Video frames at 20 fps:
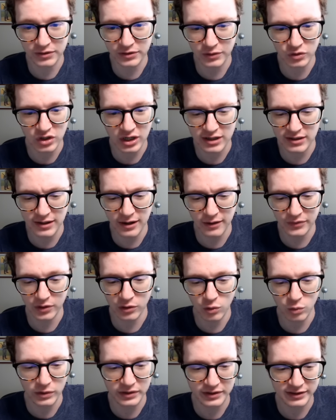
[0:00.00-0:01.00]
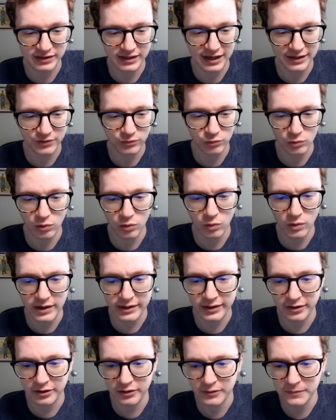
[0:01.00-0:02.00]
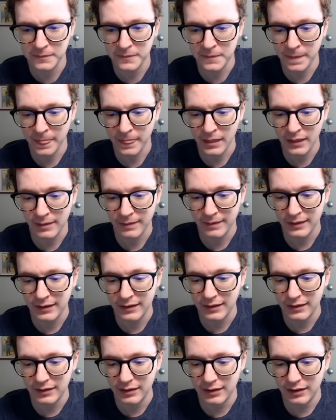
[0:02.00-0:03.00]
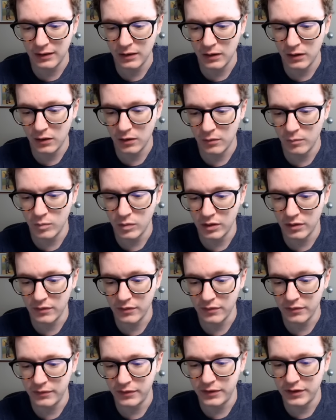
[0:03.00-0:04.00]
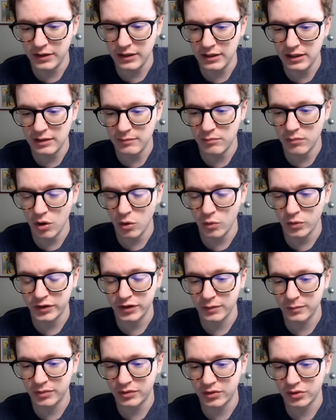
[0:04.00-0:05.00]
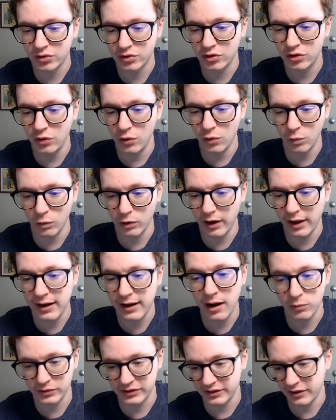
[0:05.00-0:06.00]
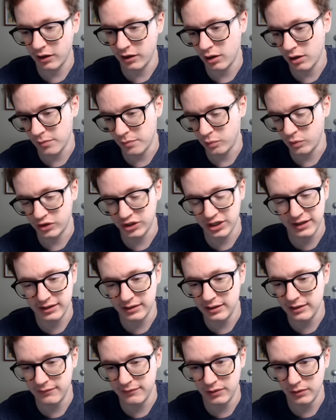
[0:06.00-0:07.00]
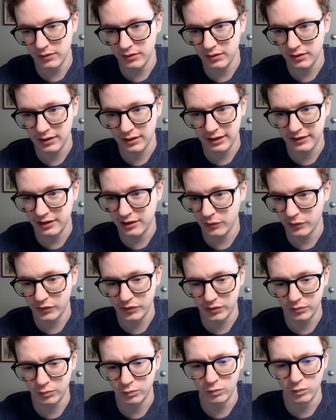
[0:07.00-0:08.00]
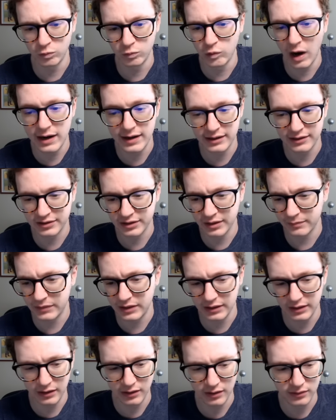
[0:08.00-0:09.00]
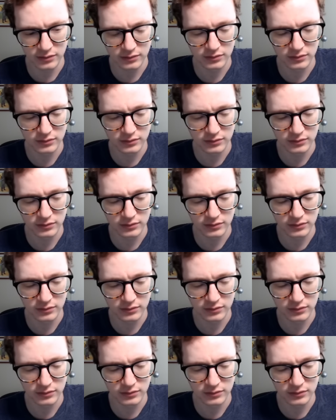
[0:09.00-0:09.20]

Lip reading: So checking out the quiz stats real quick. The most obscure word I got was up, which I think I was writing something